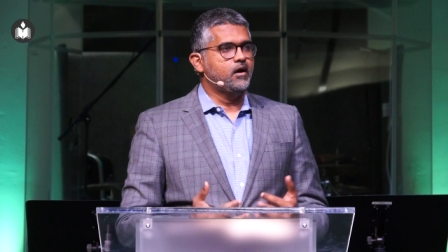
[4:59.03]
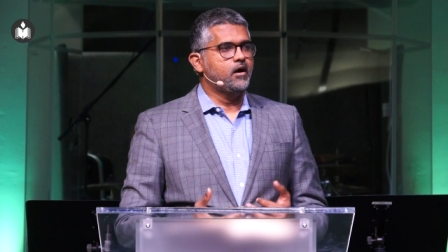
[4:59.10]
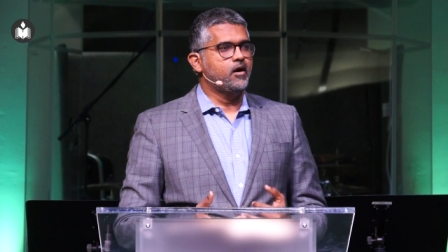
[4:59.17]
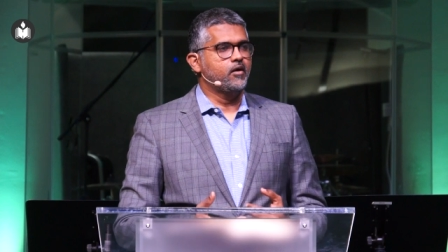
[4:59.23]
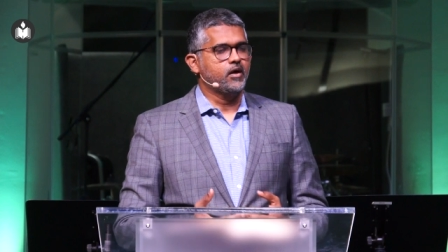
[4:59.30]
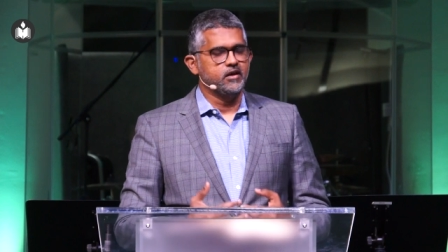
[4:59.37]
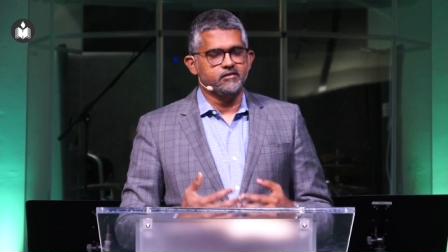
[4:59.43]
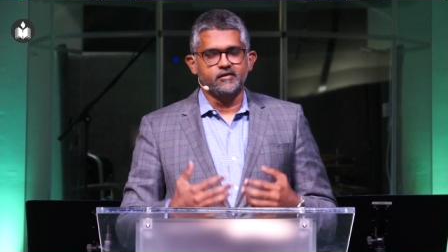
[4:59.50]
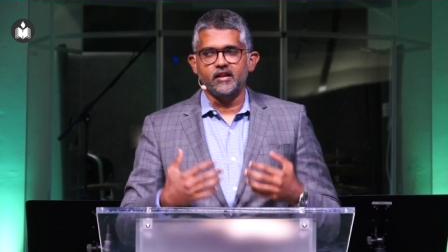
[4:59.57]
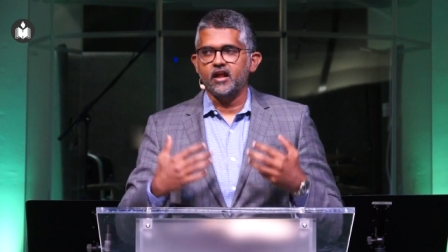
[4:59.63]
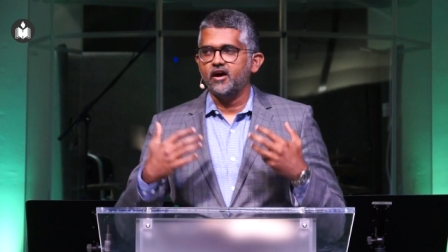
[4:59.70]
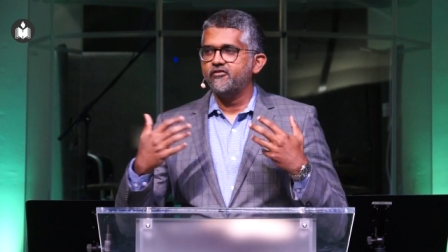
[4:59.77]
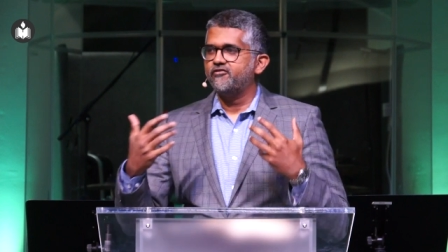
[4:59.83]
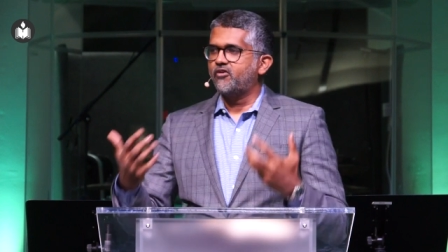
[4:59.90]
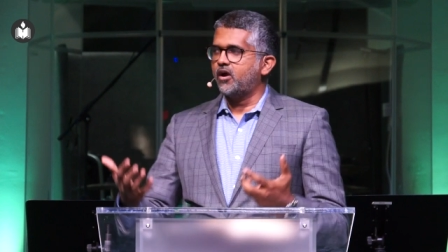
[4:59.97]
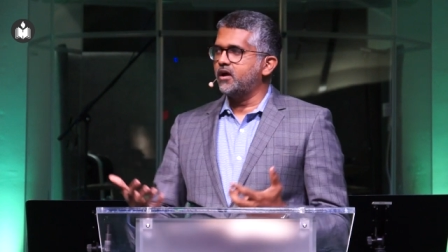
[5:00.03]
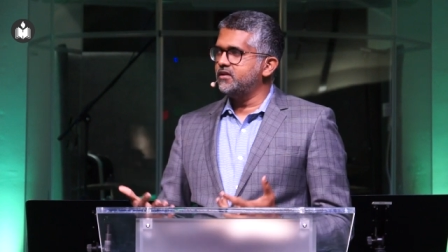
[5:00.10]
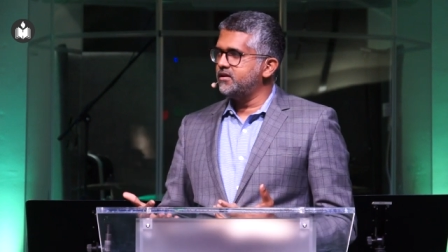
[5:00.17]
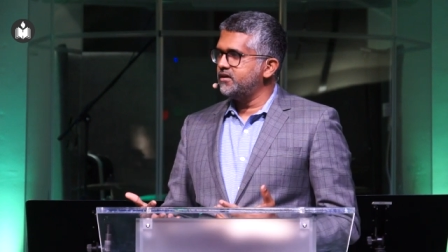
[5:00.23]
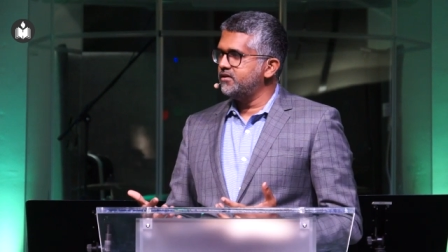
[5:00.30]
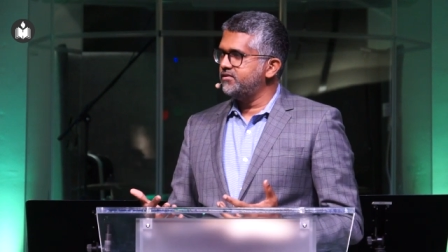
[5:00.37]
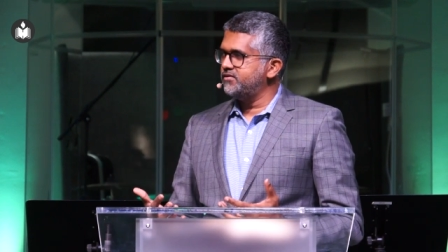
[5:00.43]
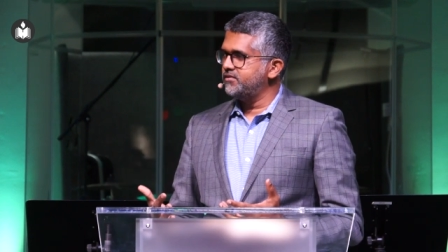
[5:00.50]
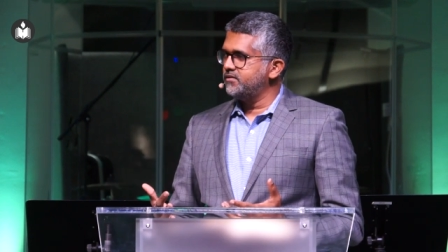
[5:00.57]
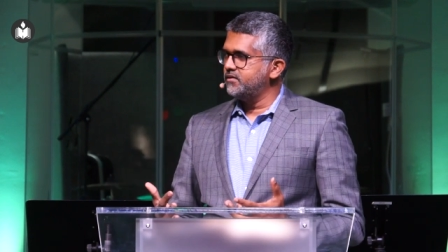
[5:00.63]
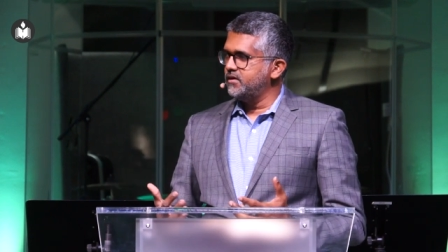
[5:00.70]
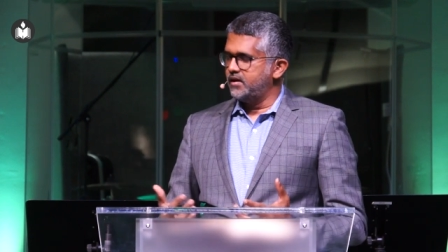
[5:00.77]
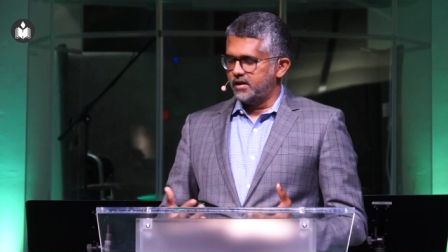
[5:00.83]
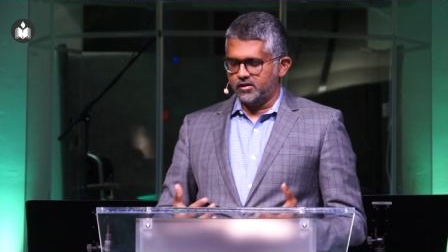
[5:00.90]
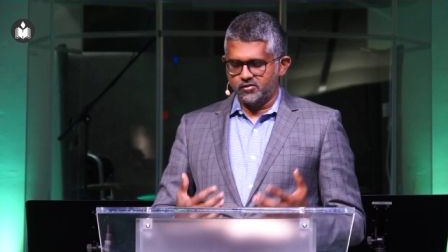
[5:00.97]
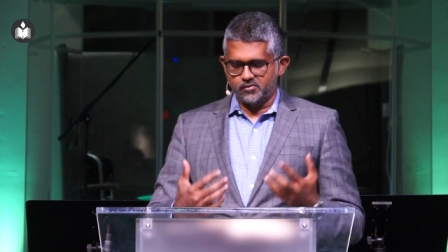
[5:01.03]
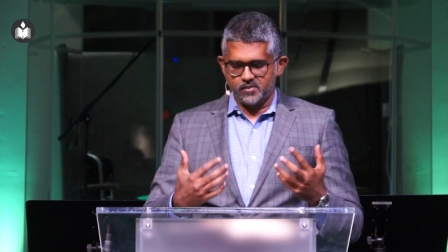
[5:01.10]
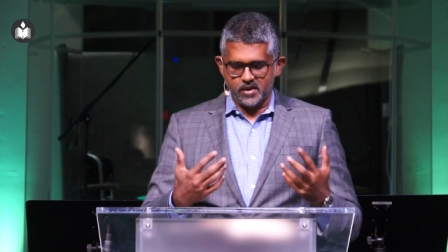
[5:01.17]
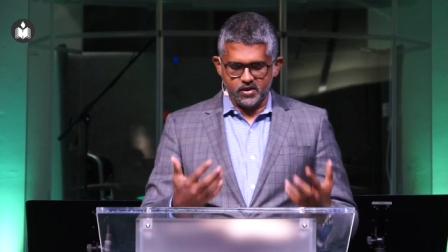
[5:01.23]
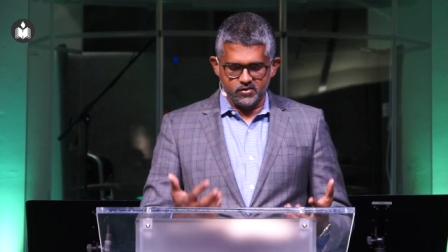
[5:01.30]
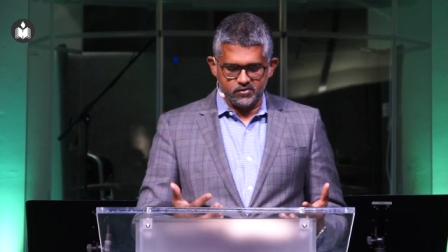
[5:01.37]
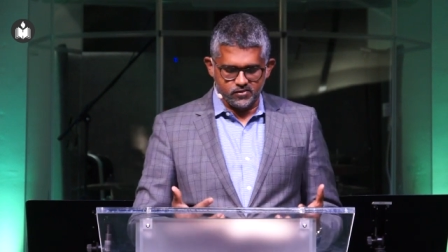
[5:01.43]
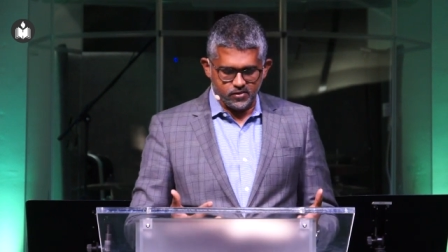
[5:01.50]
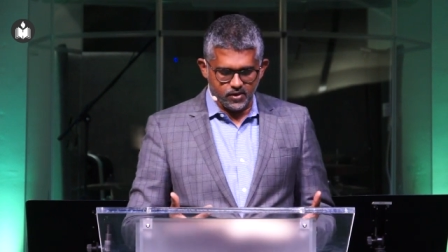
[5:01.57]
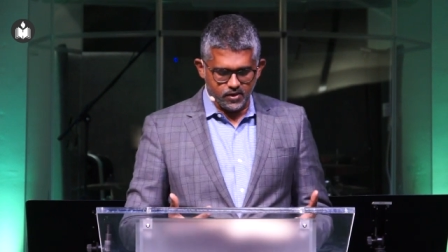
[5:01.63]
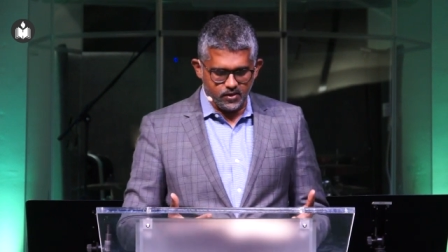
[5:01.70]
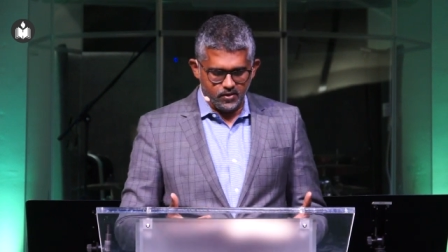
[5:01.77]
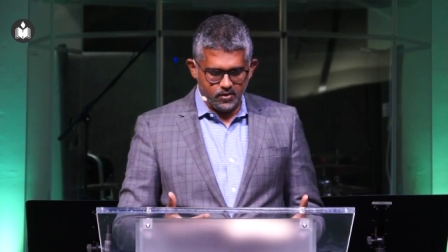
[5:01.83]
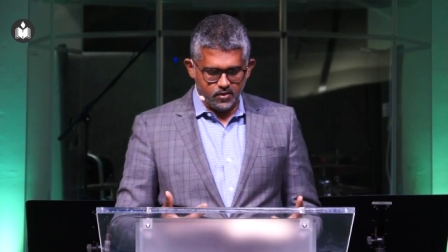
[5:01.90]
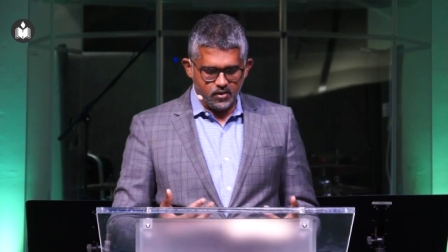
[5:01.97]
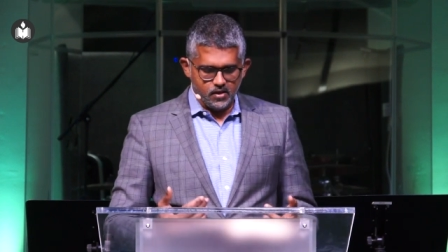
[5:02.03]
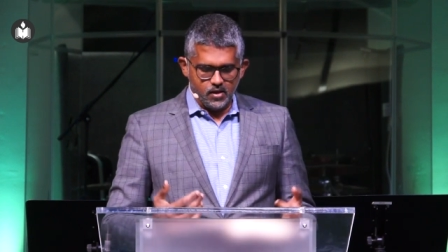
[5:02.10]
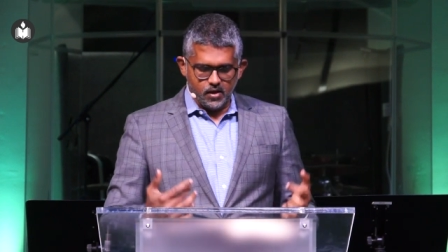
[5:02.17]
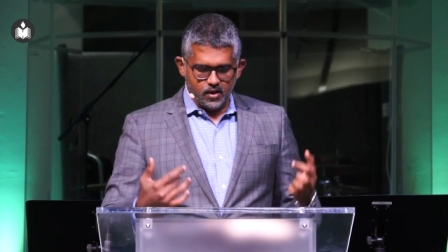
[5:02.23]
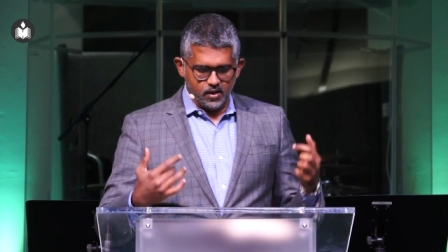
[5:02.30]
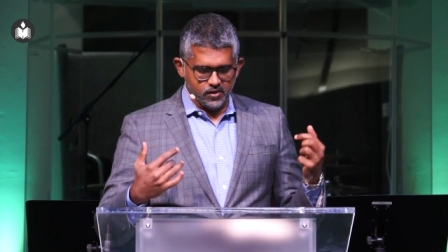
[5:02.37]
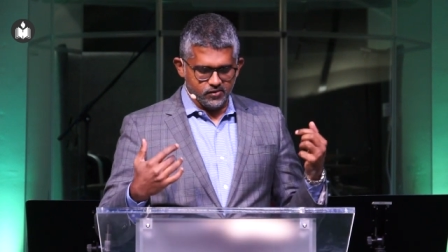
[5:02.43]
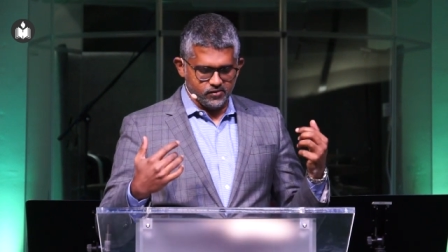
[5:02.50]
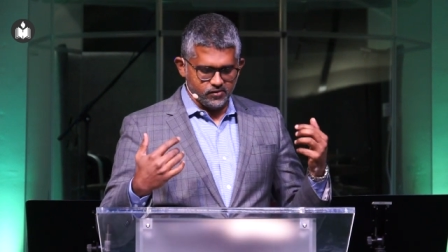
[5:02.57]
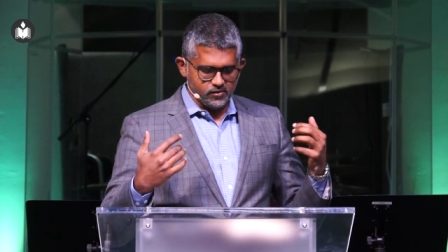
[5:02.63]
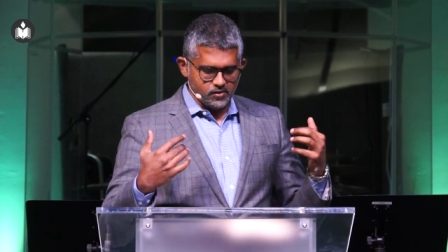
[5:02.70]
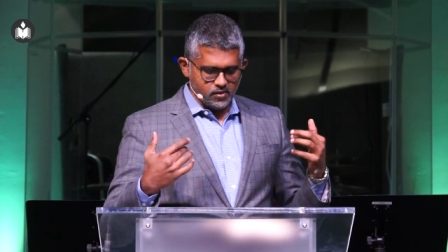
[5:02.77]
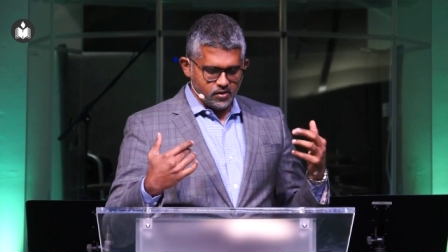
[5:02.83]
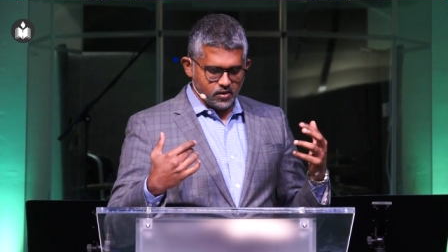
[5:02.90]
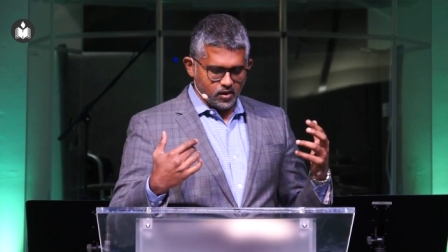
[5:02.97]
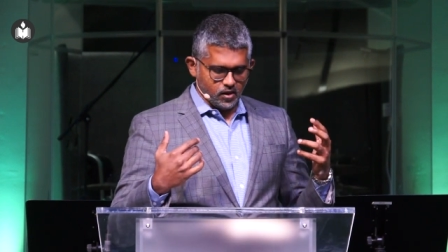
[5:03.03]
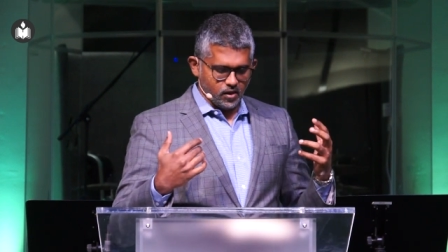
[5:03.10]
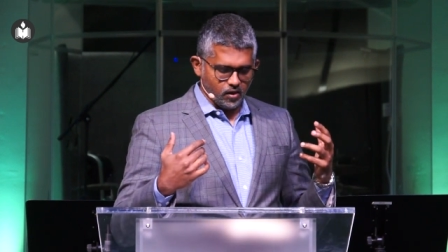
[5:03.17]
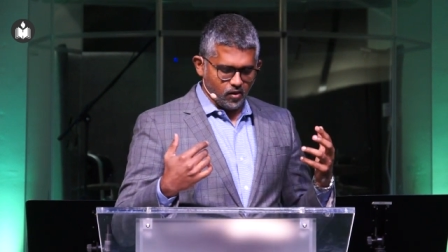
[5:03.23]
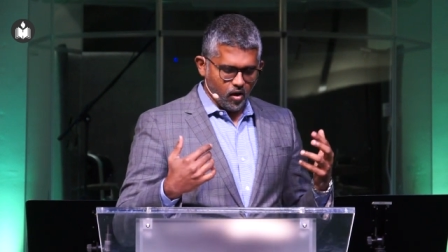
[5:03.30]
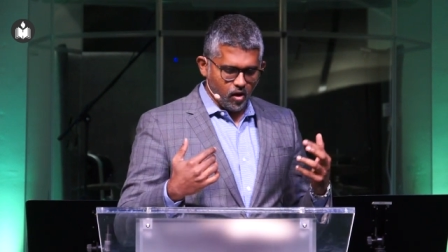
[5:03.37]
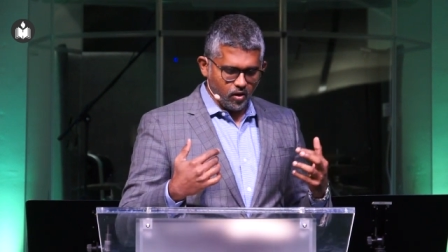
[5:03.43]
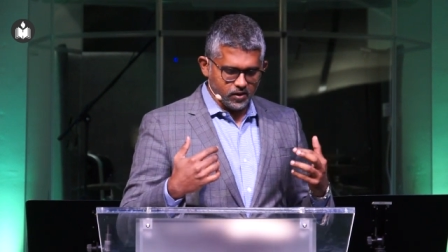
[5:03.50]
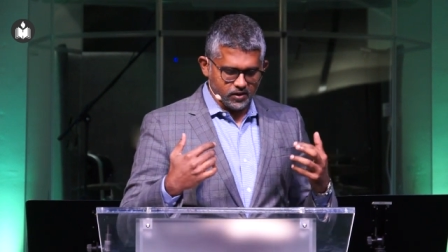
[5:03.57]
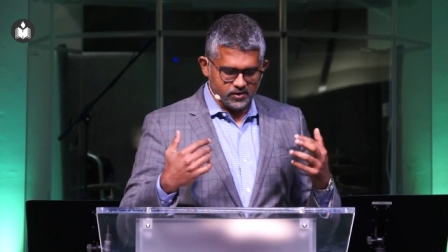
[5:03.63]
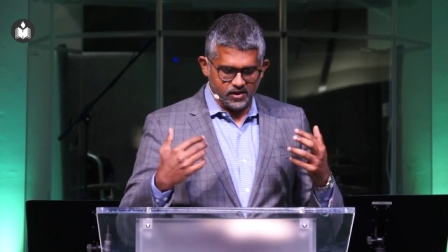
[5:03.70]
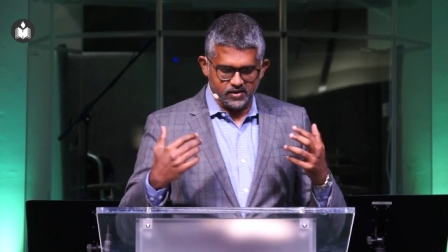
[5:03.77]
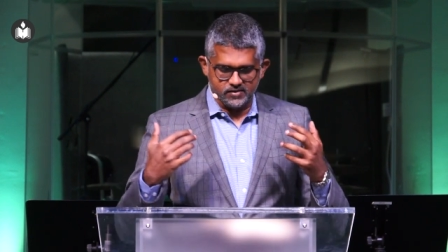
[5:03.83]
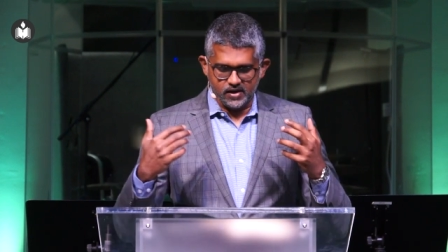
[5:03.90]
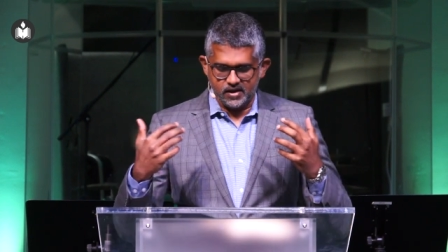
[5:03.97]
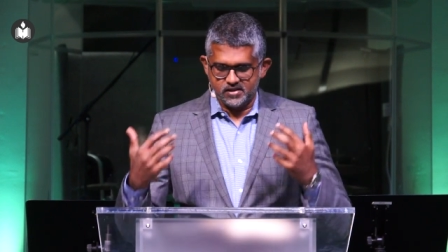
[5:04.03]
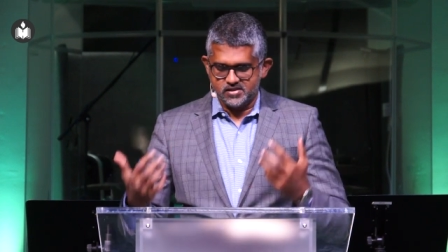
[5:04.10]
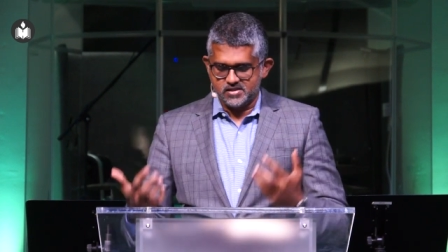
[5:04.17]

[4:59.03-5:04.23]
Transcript: Uh, his love for others, his ministry, his uh, all the things that